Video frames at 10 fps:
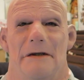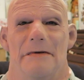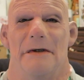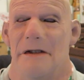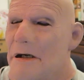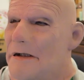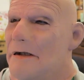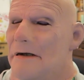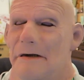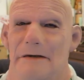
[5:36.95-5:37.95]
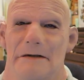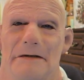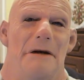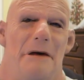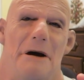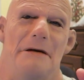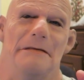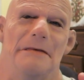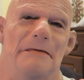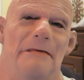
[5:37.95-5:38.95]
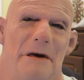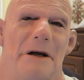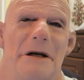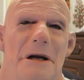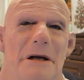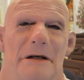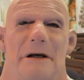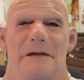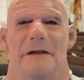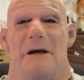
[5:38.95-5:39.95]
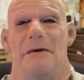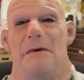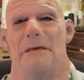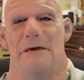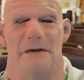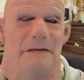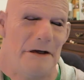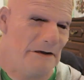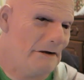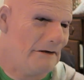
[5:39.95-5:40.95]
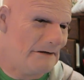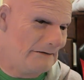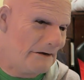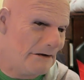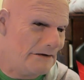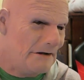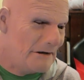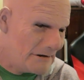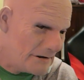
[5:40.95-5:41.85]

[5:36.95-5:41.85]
It's ridiculous. Anyway, I'm really eager to get your boys' opinion on this because